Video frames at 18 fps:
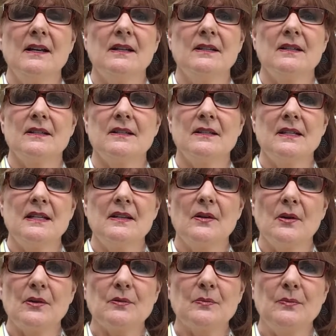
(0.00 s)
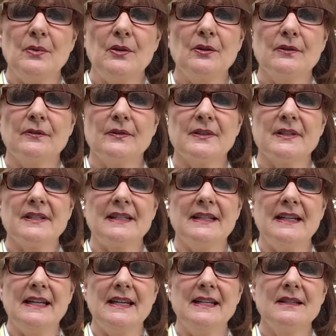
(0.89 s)
to see those beautiful
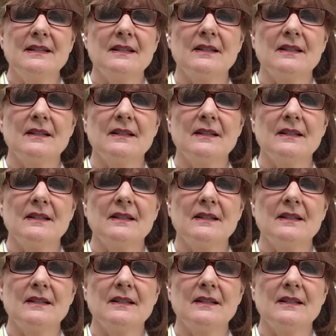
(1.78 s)
cities.